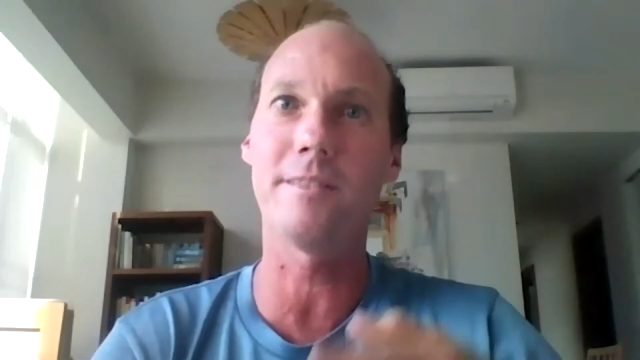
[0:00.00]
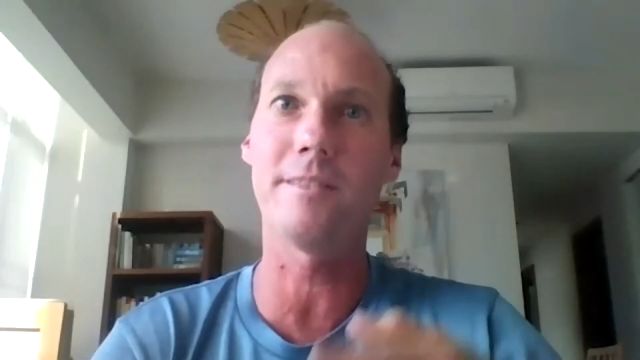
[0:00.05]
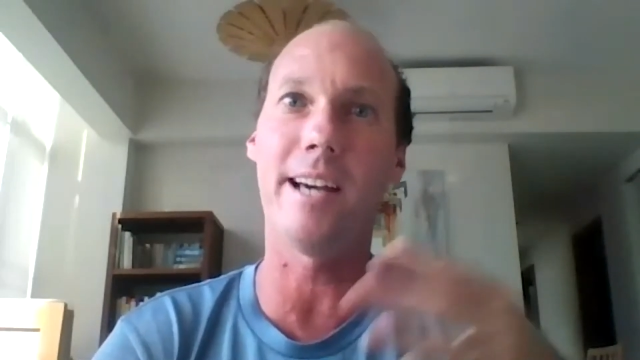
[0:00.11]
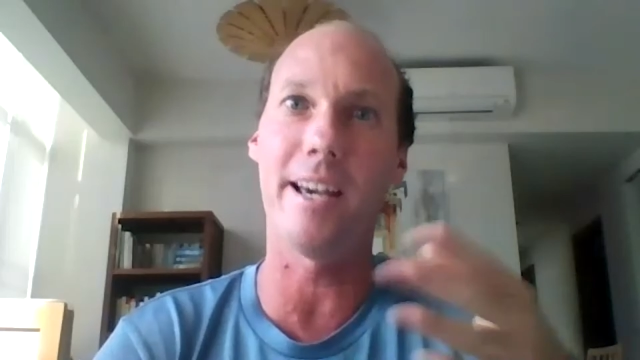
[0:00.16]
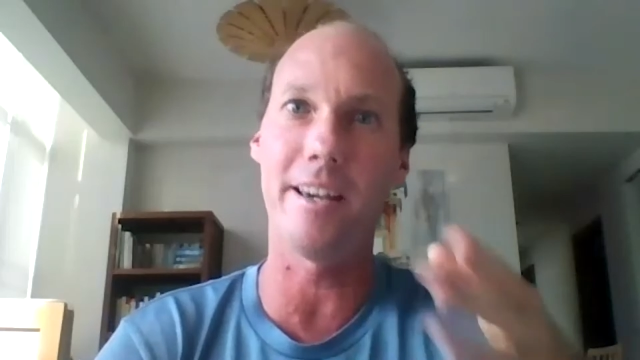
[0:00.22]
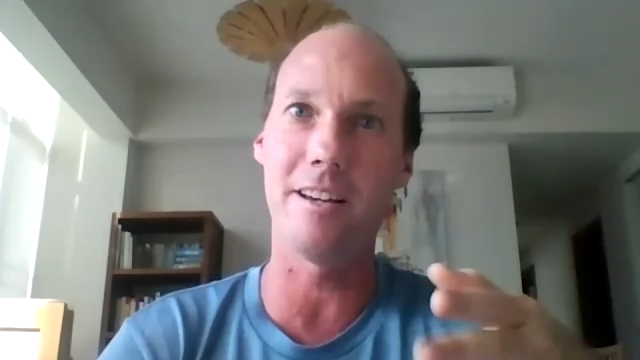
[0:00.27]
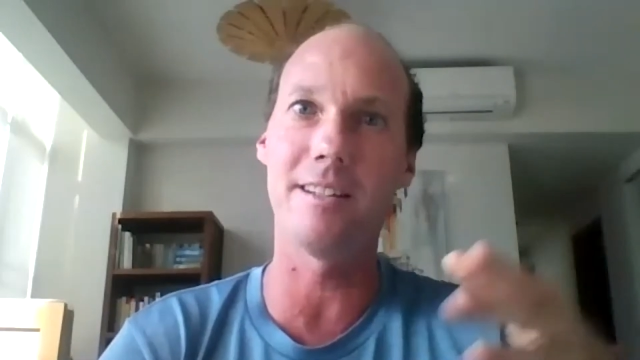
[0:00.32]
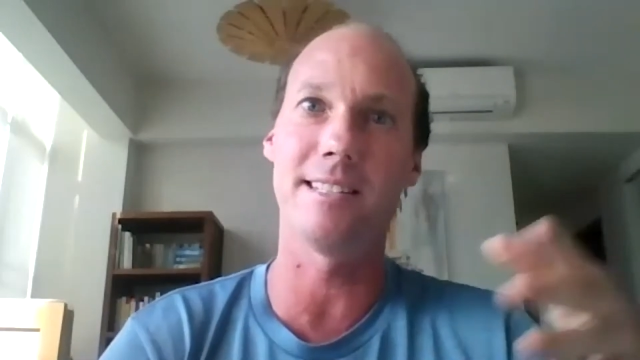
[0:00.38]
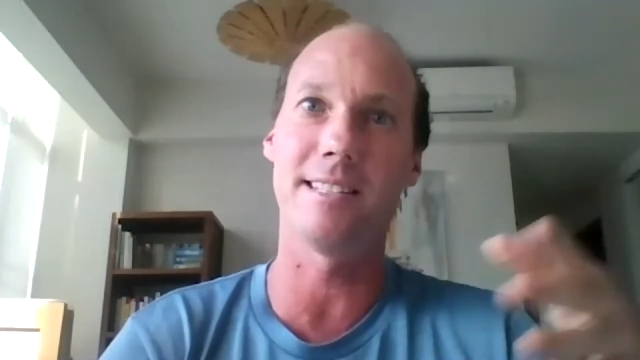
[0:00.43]

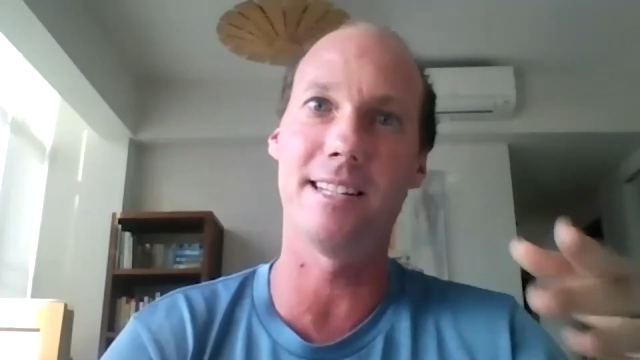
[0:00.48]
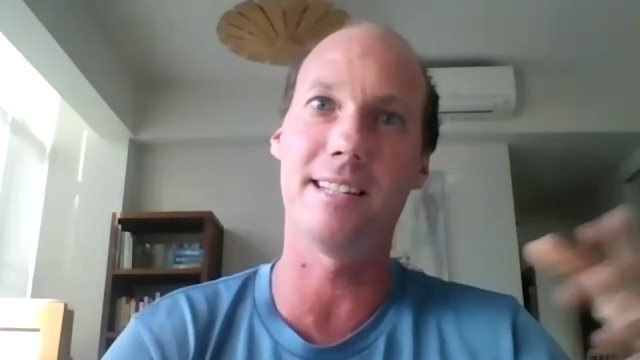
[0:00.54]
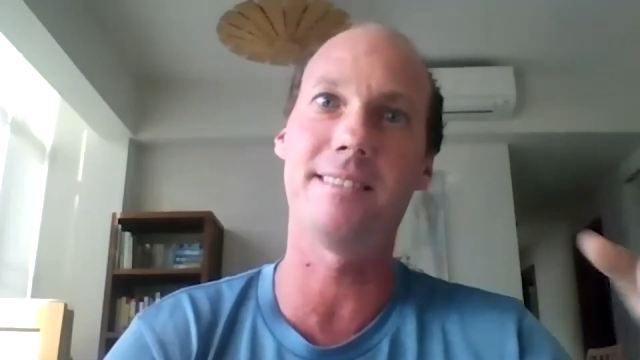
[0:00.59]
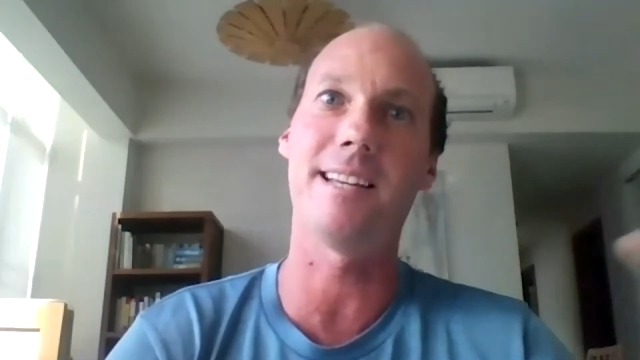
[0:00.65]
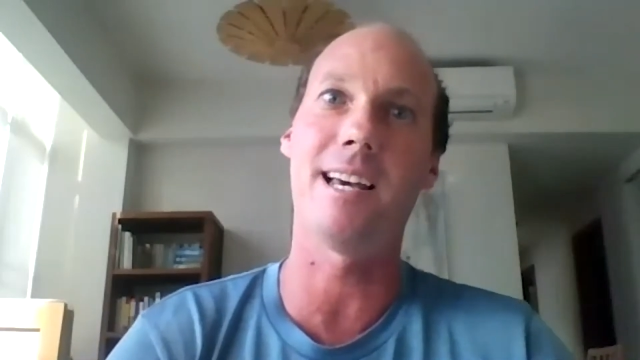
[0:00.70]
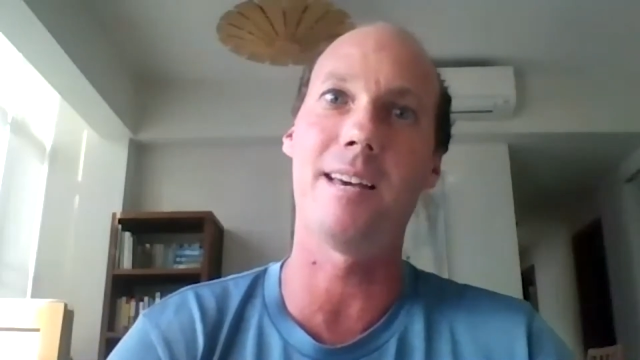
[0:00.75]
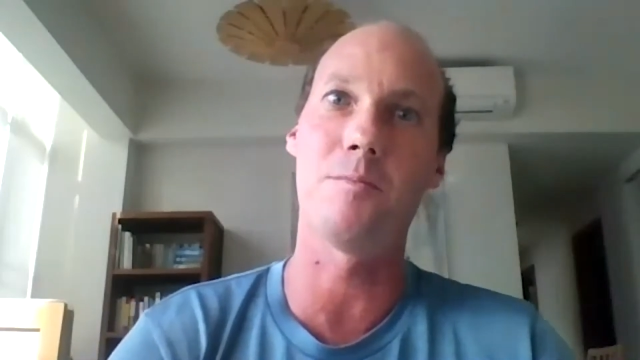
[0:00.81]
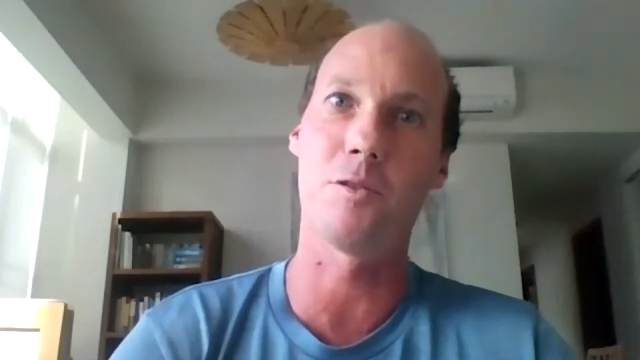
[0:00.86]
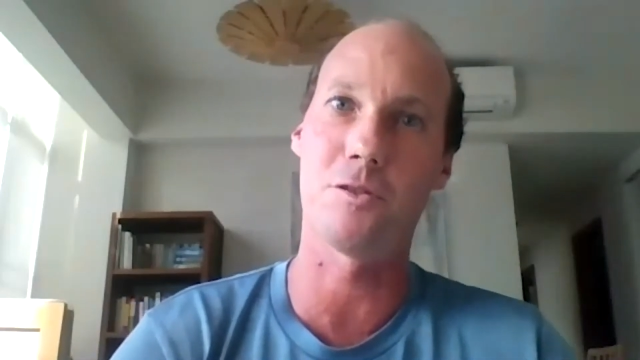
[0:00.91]
tired at that
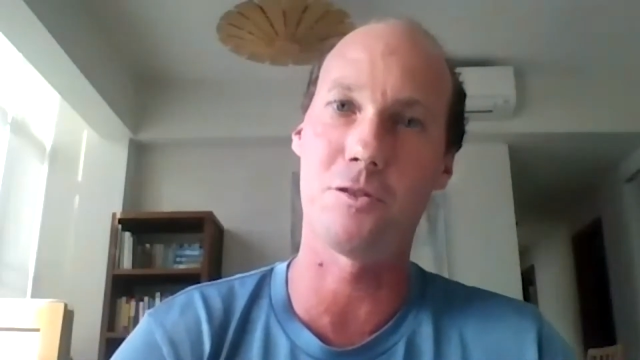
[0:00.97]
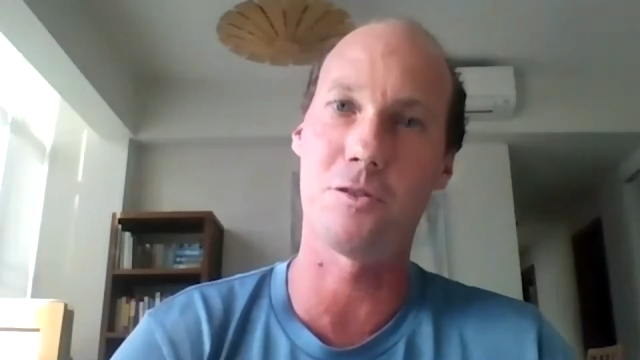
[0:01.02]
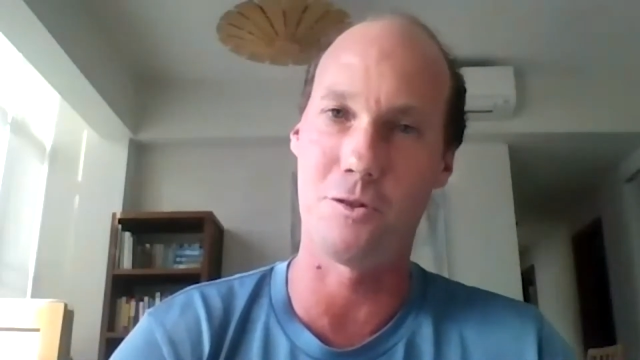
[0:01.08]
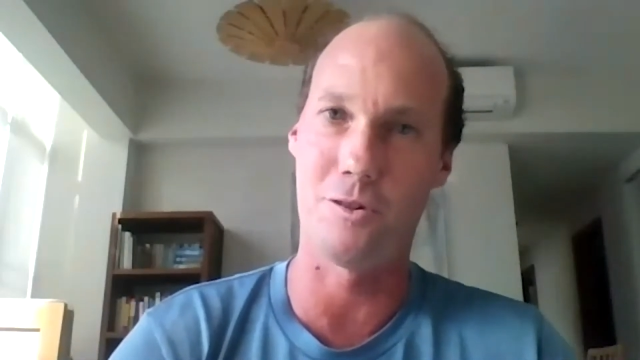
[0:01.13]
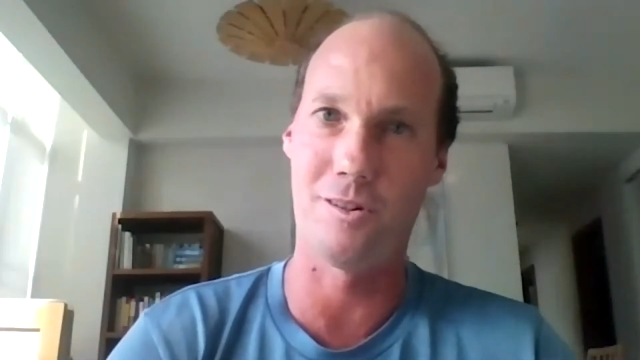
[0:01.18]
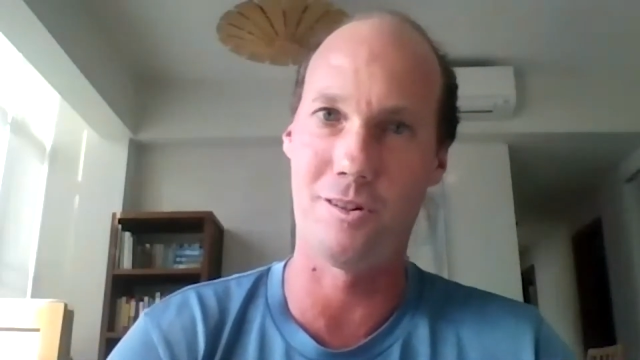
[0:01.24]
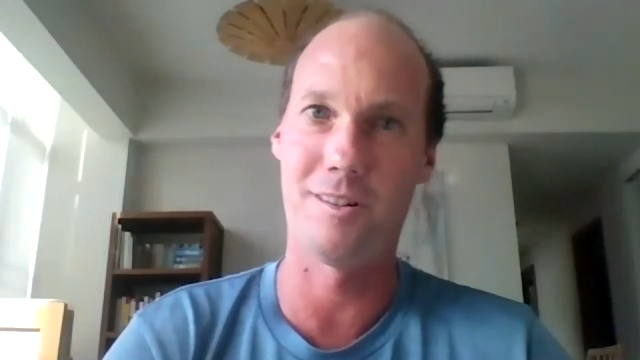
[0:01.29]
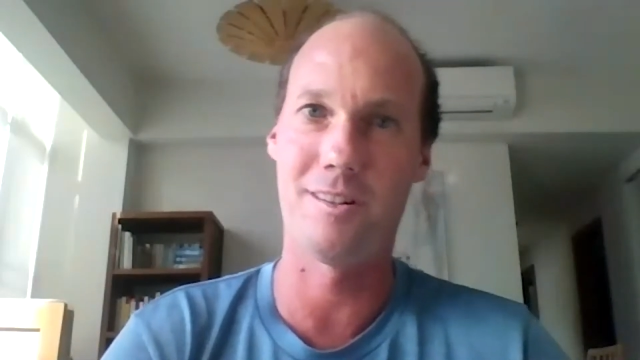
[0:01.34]
time also.